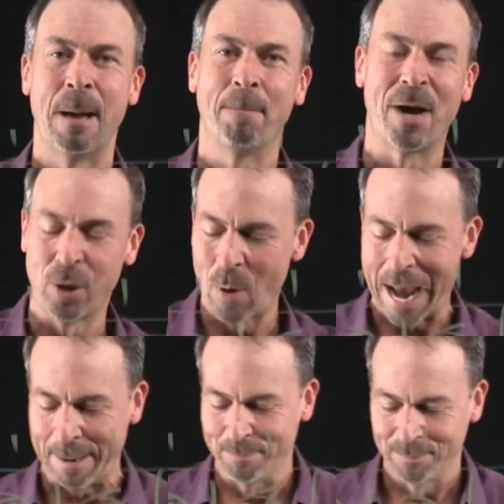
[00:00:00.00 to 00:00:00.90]
By the
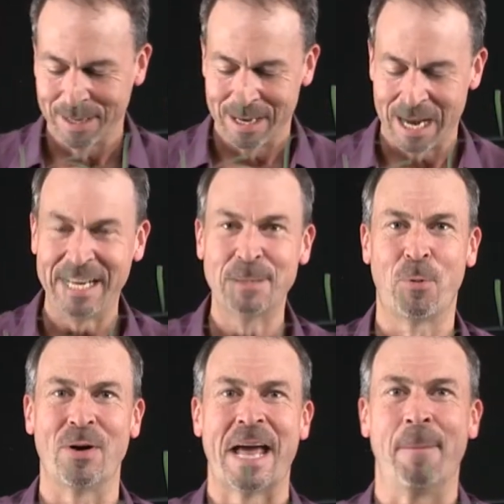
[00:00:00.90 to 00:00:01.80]
way, I need to
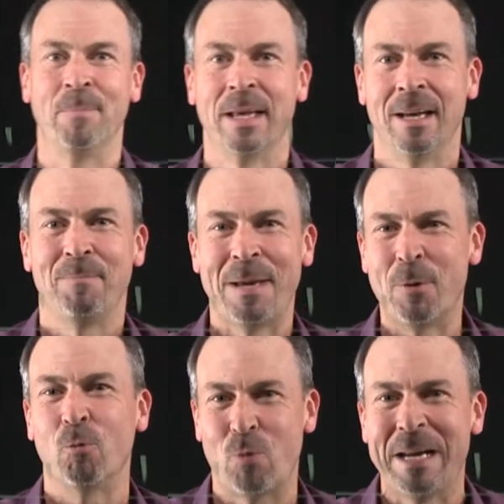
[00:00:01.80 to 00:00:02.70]
point out,
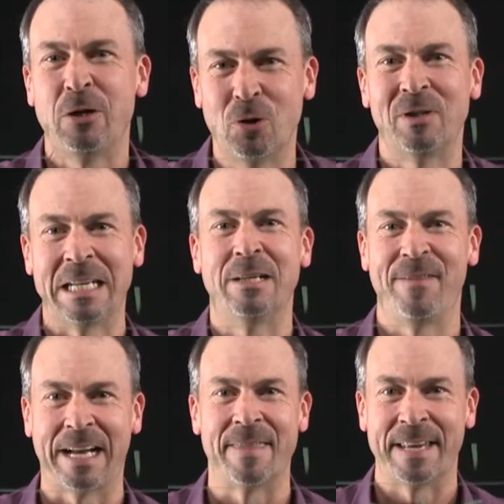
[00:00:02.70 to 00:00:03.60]
people really do seem to
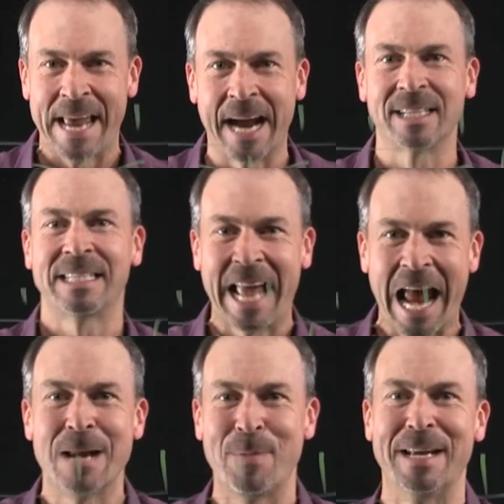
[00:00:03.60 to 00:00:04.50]
forget that x
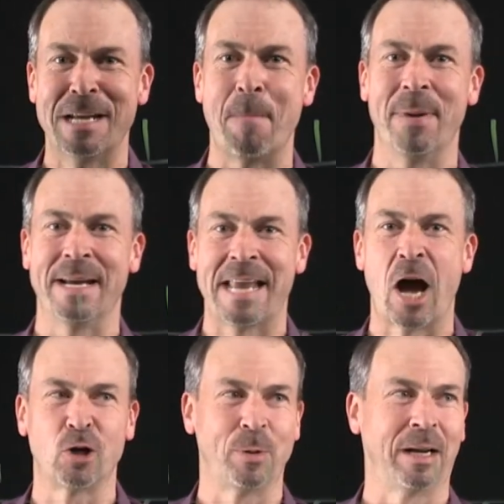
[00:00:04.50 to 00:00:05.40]
can be a number in
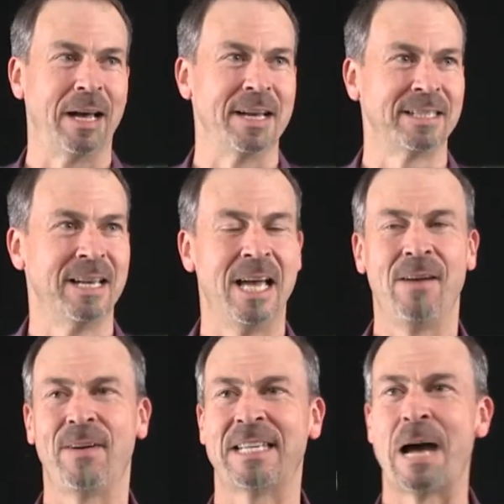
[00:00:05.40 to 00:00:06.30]
algebra class.
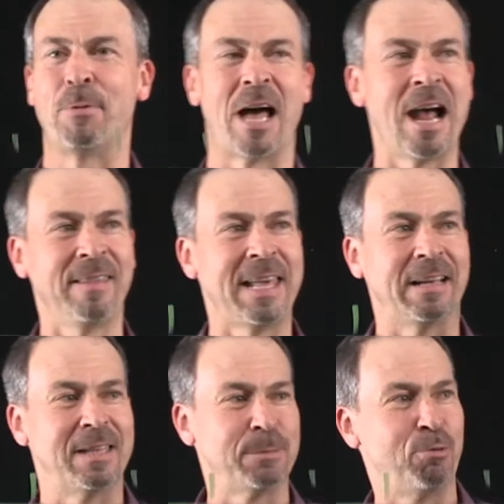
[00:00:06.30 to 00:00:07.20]
For example, I
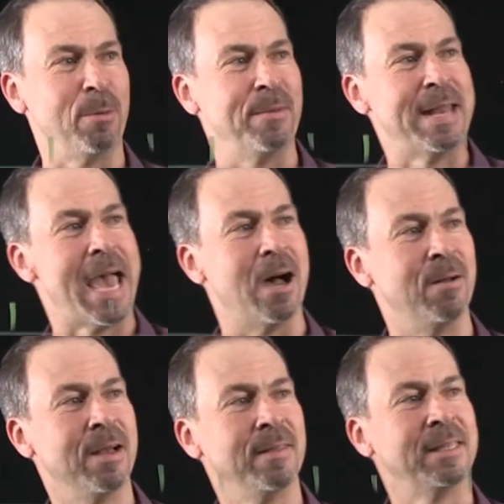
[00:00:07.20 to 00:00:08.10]
think this problem now,
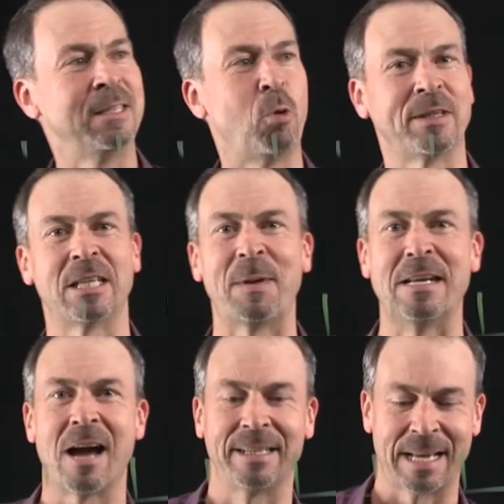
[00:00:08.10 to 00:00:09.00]
so this works out to be a
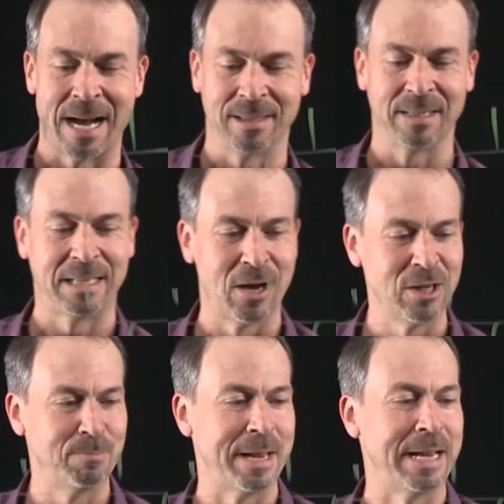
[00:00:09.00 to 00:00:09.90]
nice answer,
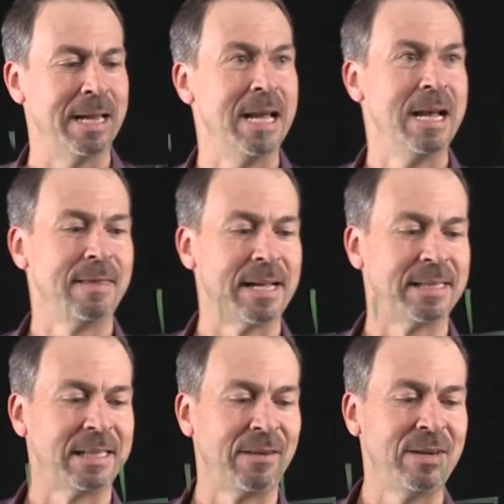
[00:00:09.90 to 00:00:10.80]
tells me that
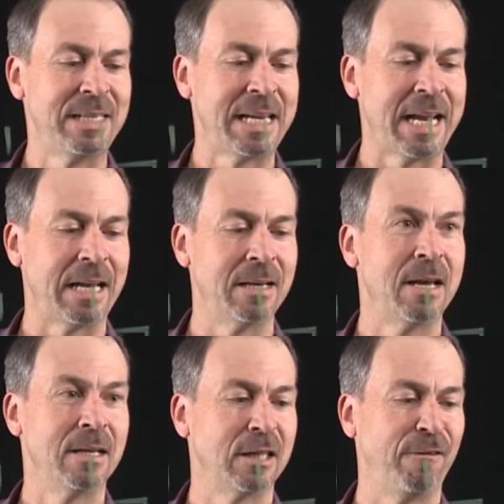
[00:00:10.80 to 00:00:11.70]
17
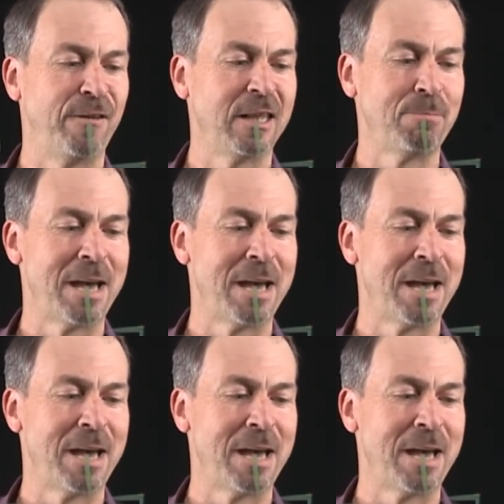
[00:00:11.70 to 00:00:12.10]
to the fifth